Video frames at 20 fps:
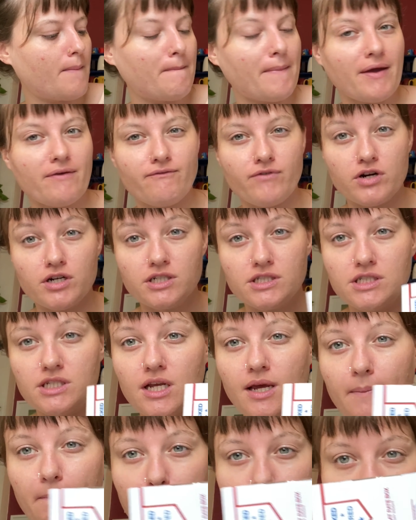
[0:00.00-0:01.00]
my first
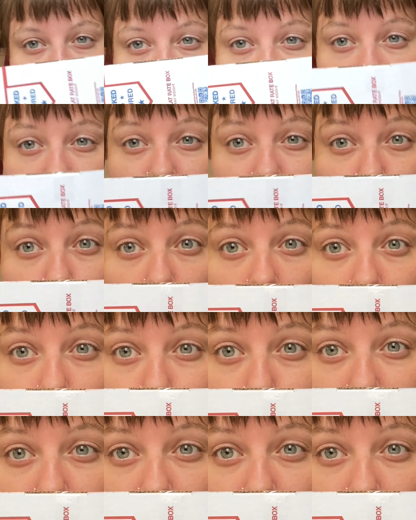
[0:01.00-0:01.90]
plant swap